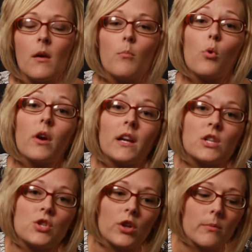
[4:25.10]
more
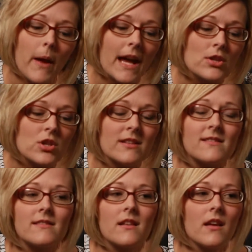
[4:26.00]
uninsured
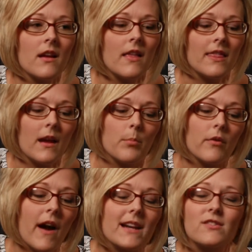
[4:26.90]
patients. They
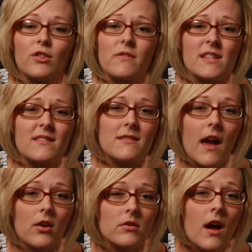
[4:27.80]
provided services
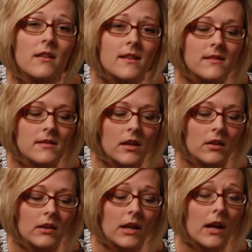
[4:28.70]
that are not
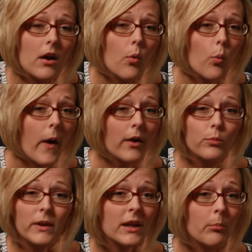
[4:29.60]
necessarily well
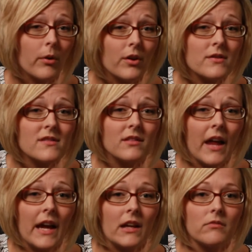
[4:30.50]
reimbursed,
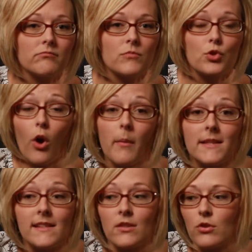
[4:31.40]
like trauma
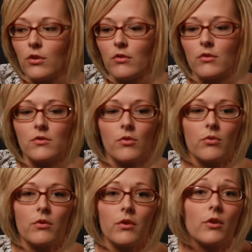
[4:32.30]
centers
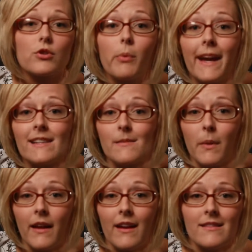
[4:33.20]
or
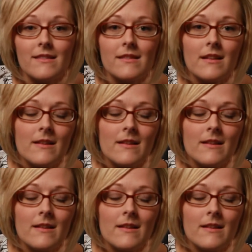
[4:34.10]
transplants.